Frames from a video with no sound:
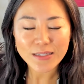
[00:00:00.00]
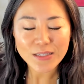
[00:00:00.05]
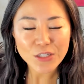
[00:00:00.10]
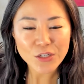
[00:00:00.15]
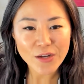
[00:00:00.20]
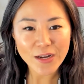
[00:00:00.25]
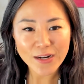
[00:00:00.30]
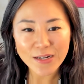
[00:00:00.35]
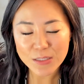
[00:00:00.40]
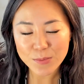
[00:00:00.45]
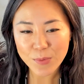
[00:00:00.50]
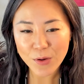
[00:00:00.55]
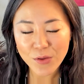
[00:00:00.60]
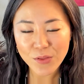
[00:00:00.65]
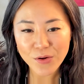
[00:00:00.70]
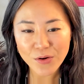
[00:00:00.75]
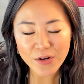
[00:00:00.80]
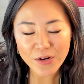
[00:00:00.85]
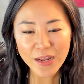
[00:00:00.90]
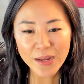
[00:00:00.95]
You got to
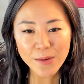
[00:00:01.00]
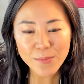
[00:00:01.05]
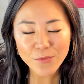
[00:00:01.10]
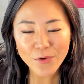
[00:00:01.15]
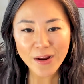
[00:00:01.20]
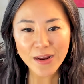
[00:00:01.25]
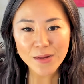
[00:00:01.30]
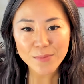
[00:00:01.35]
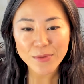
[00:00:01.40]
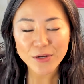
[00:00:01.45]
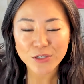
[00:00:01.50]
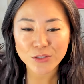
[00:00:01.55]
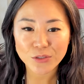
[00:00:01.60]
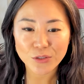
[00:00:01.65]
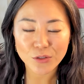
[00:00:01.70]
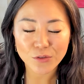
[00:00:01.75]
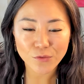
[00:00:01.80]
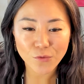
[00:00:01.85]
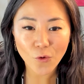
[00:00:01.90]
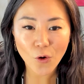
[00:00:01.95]
spell their name right, make
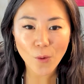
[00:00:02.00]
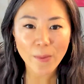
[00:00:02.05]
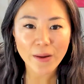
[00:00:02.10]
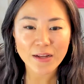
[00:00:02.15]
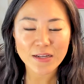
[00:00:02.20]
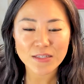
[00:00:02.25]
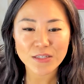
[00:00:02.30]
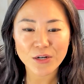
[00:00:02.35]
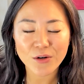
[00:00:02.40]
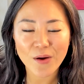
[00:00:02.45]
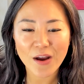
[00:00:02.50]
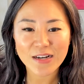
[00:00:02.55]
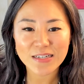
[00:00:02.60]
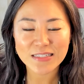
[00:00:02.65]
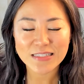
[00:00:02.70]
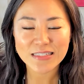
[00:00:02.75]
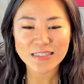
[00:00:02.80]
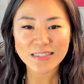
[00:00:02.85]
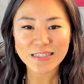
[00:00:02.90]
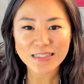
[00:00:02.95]
sure the formatting's
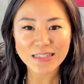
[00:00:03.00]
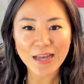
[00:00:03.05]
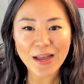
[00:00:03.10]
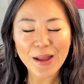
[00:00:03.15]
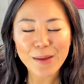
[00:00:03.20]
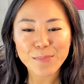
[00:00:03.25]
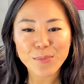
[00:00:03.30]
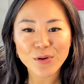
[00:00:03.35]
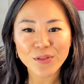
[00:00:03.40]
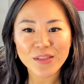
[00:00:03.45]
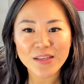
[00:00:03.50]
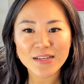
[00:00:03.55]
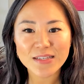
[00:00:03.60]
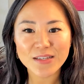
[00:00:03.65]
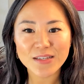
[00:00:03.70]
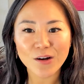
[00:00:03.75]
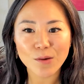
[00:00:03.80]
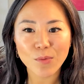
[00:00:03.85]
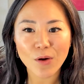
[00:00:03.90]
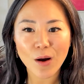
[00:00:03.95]
correct, the
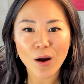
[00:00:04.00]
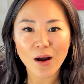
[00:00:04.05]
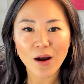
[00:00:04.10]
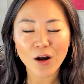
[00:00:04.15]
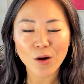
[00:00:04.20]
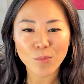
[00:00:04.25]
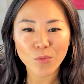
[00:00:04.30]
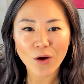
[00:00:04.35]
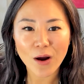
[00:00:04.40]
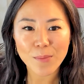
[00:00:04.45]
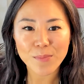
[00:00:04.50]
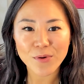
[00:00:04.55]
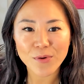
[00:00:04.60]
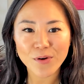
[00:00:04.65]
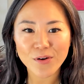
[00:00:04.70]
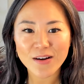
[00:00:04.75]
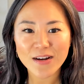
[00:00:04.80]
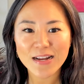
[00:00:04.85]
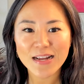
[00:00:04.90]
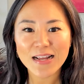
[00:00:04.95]
hyperlinks are
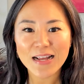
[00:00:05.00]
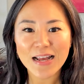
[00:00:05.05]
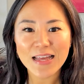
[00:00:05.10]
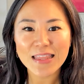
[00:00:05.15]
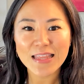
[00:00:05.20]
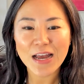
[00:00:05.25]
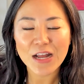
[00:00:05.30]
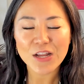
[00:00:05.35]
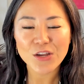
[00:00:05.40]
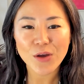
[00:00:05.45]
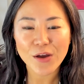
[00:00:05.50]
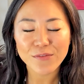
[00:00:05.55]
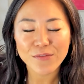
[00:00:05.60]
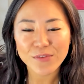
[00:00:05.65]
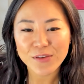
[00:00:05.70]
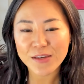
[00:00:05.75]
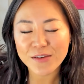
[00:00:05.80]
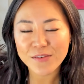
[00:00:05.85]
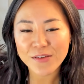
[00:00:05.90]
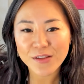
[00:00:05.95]
proper, and that you
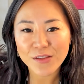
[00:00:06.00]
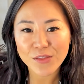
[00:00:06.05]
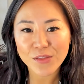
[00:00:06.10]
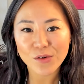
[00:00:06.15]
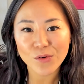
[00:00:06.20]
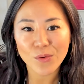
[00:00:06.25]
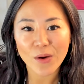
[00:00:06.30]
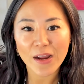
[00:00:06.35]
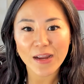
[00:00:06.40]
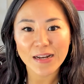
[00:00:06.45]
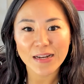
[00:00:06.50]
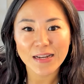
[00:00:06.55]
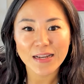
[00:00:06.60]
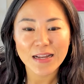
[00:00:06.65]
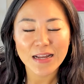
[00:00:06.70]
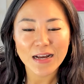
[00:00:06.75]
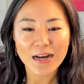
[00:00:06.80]
have given the right